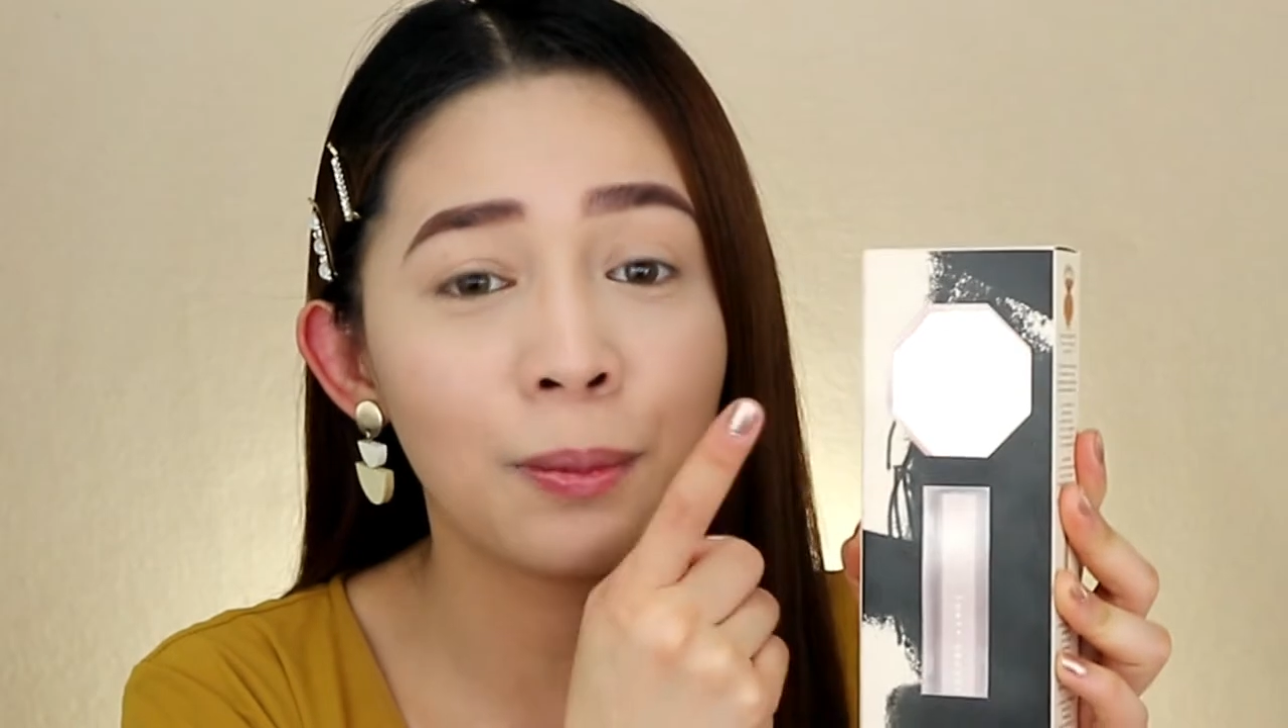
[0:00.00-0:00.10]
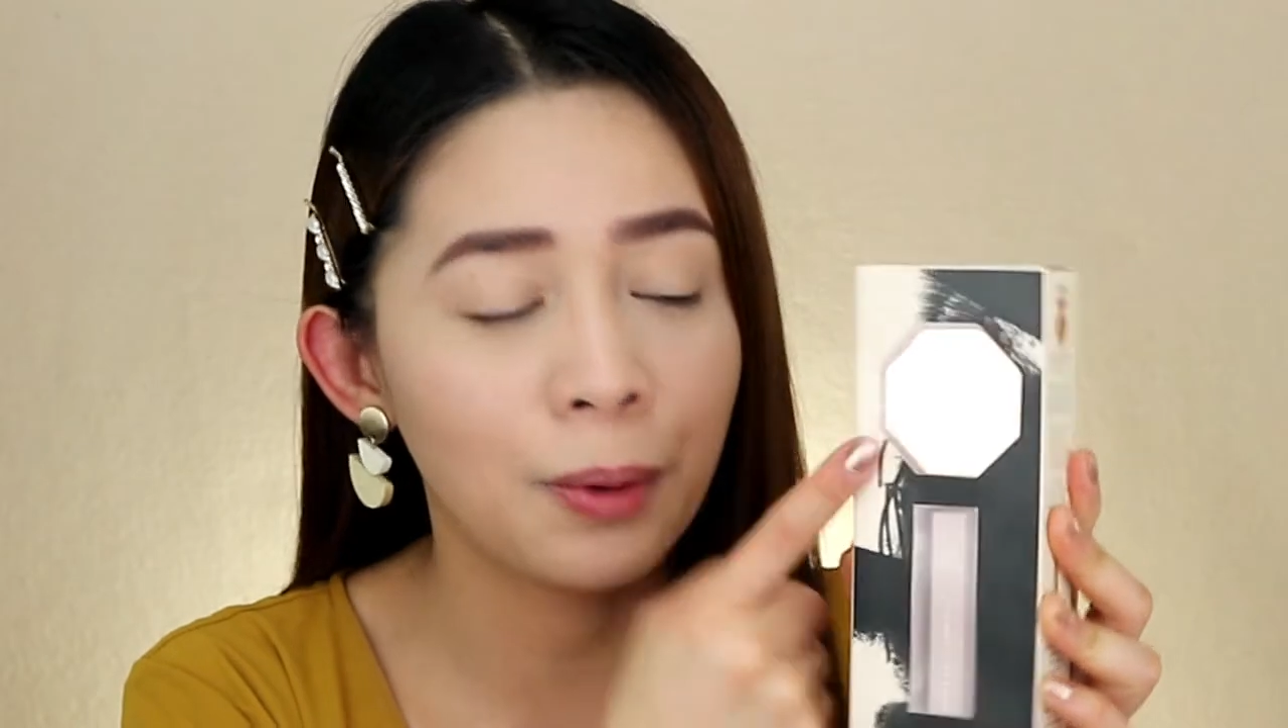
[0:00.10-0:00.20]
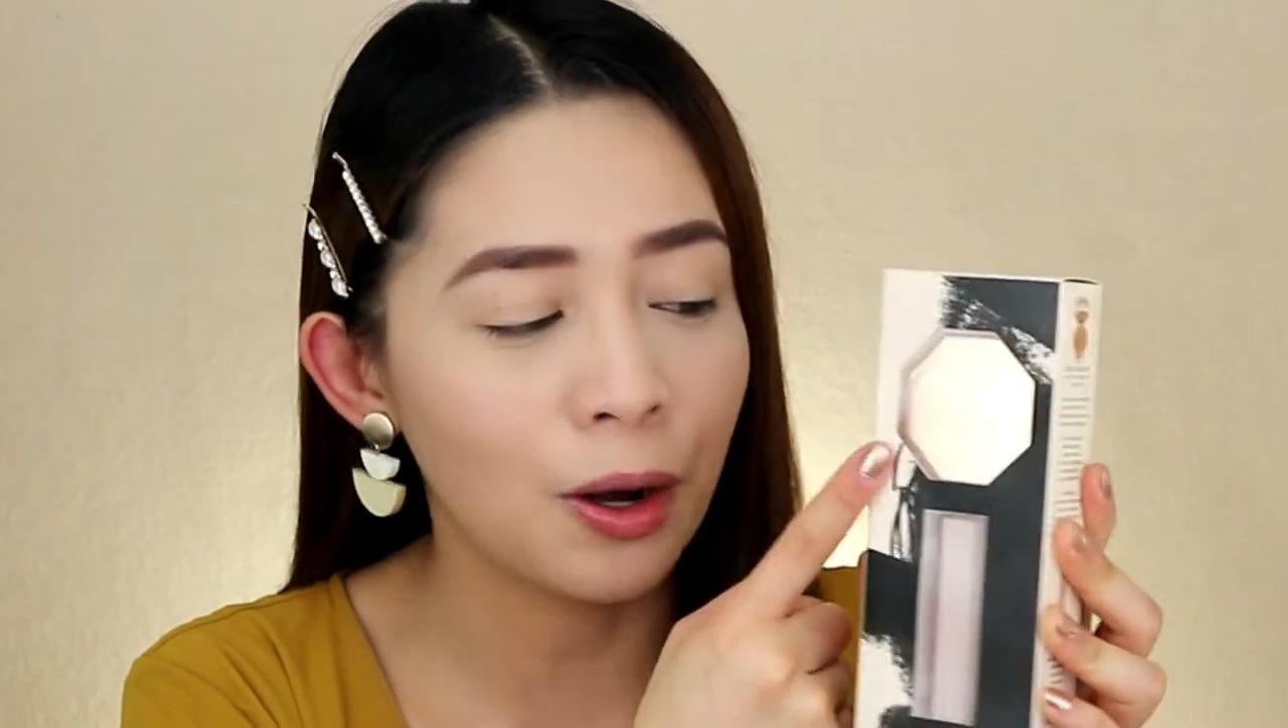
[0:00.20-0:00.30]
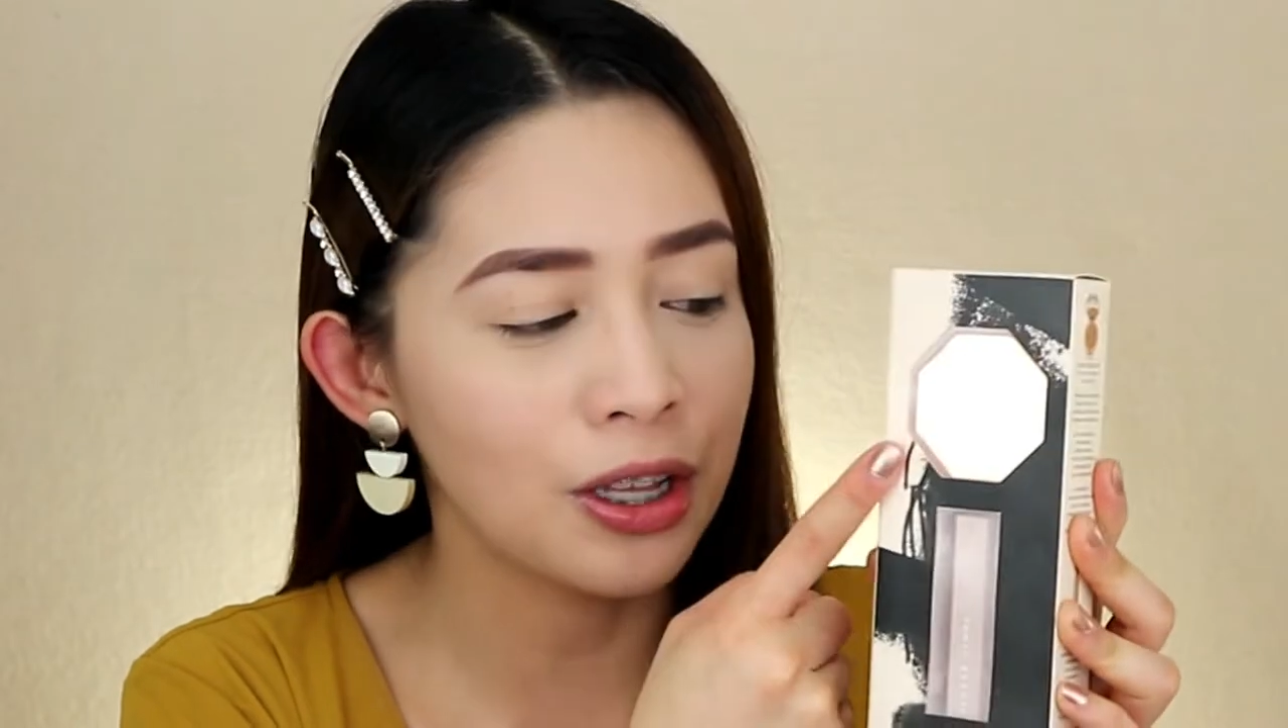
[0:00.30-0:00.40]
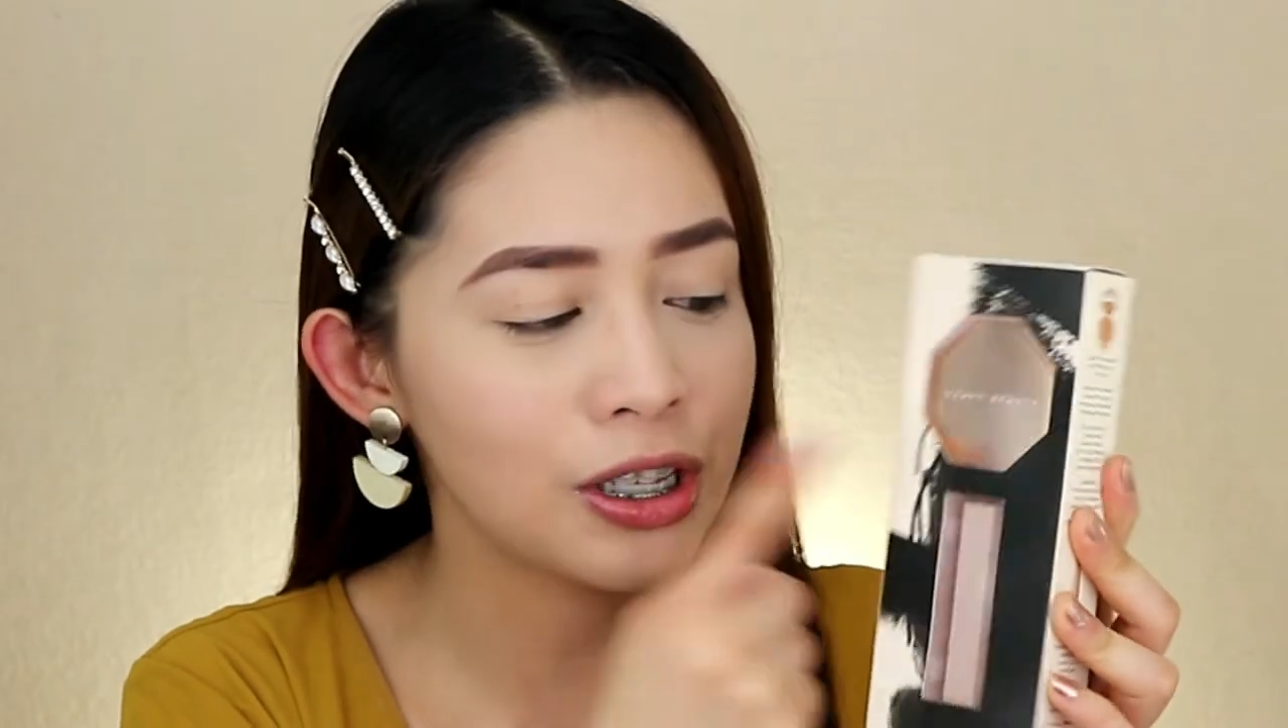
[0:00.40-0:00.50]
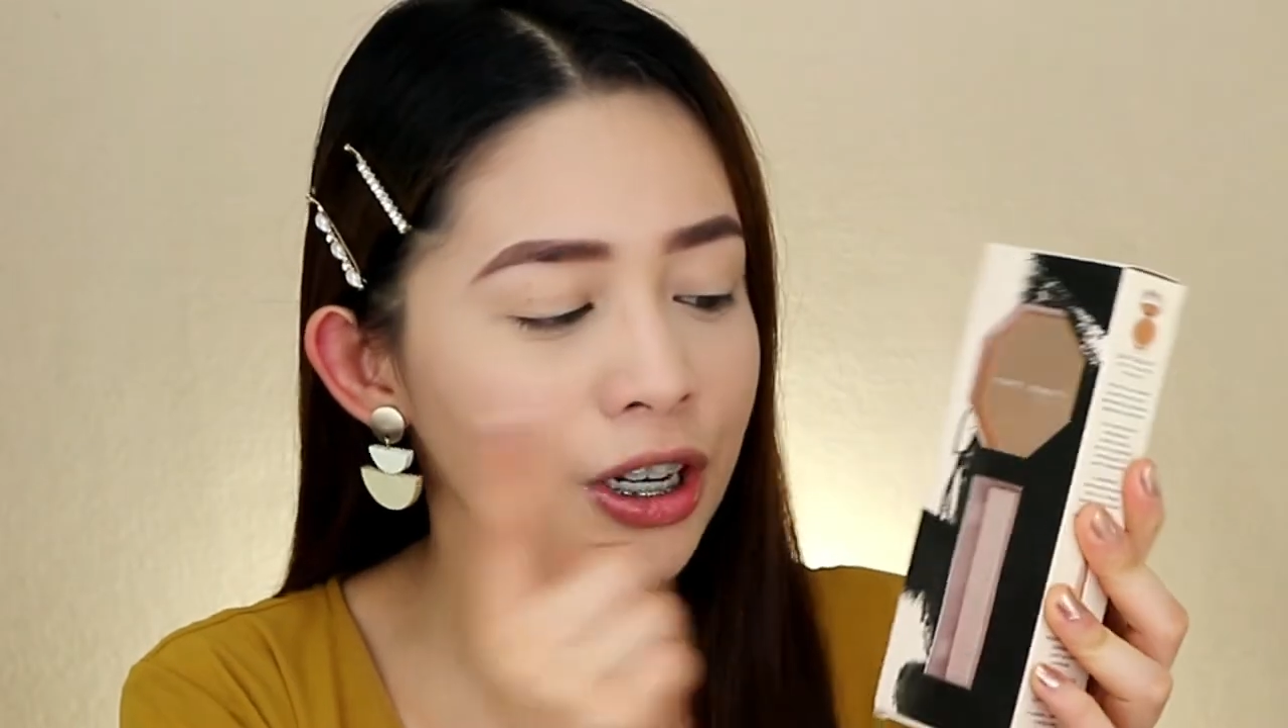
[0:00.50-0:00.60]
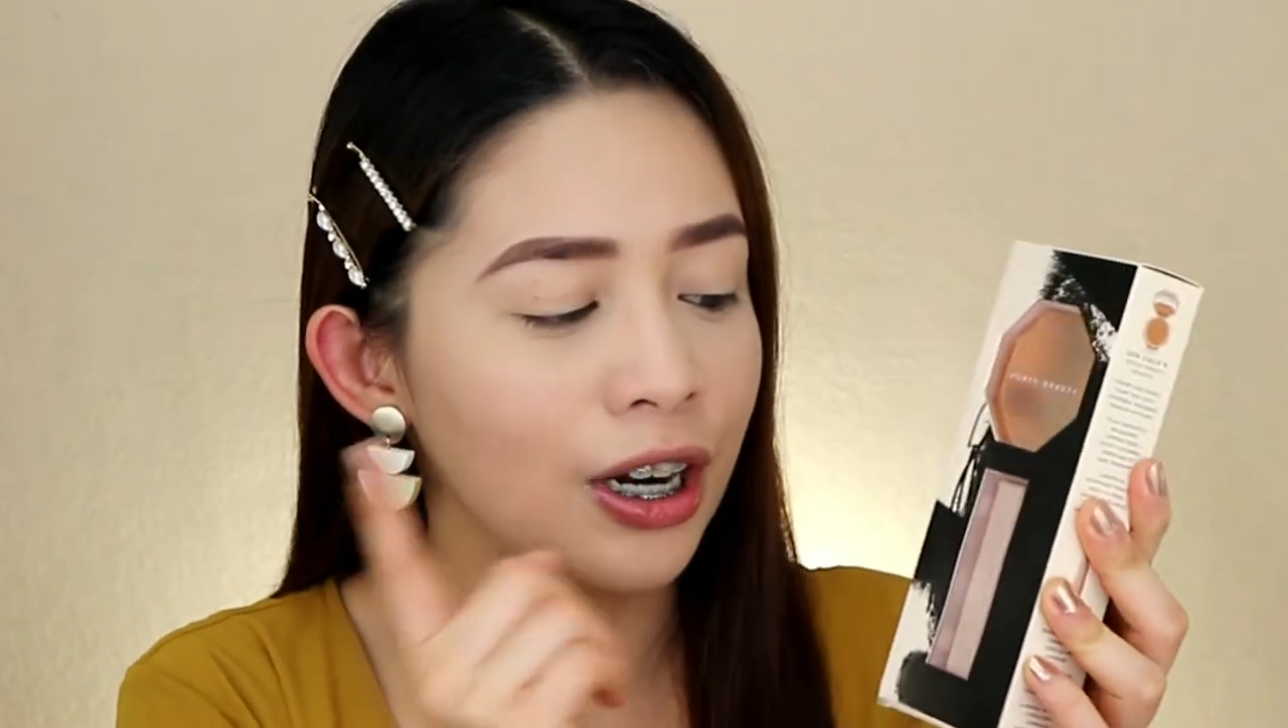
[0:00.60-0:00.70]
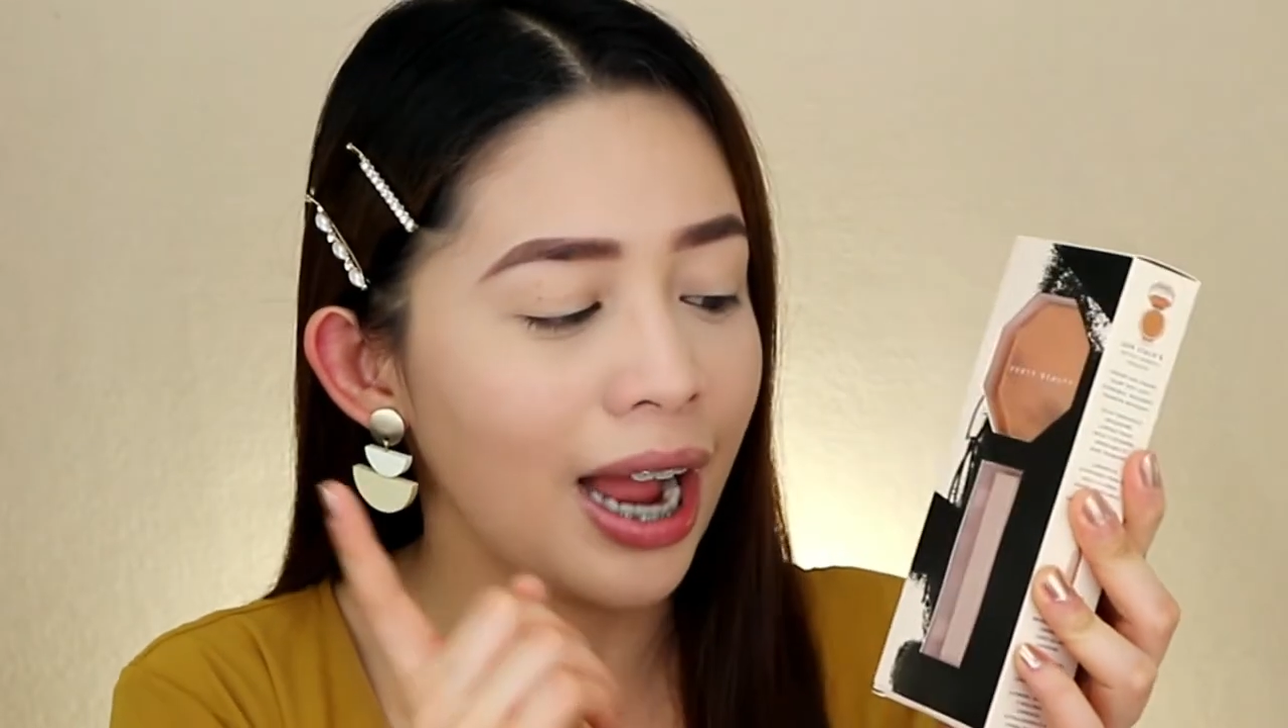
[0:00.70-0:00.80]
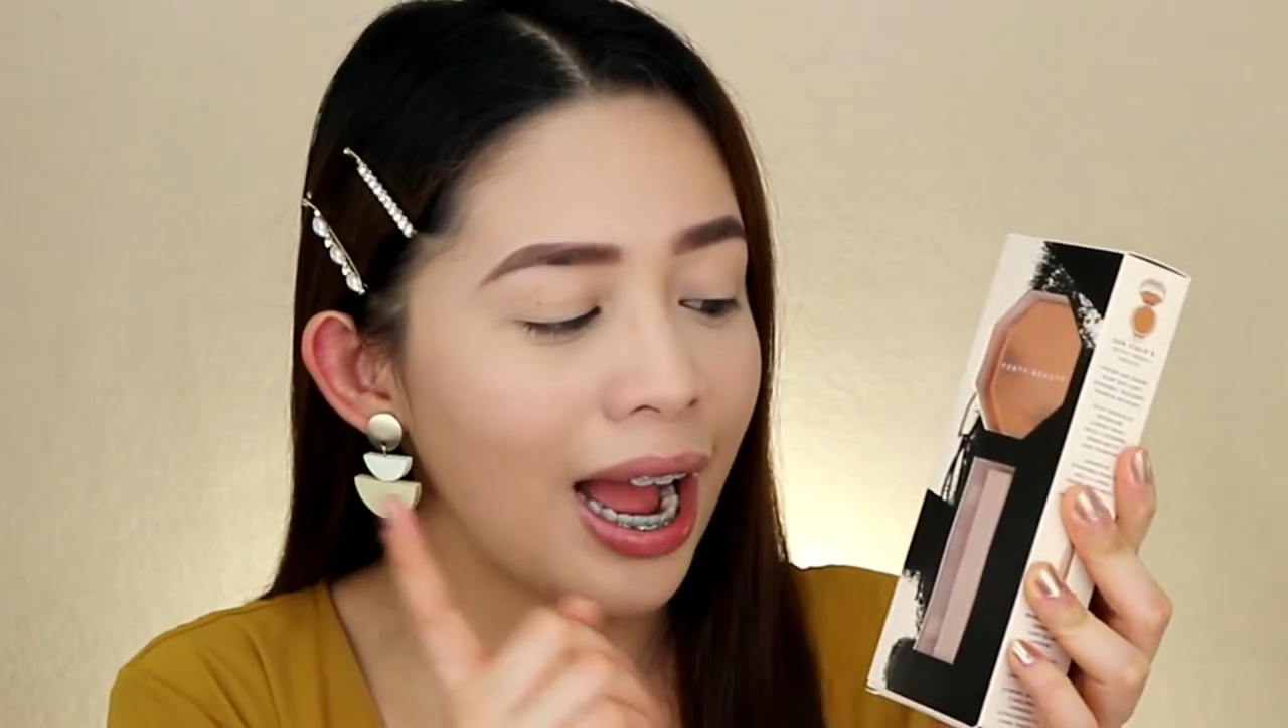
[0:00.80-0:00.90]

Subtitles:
bronzer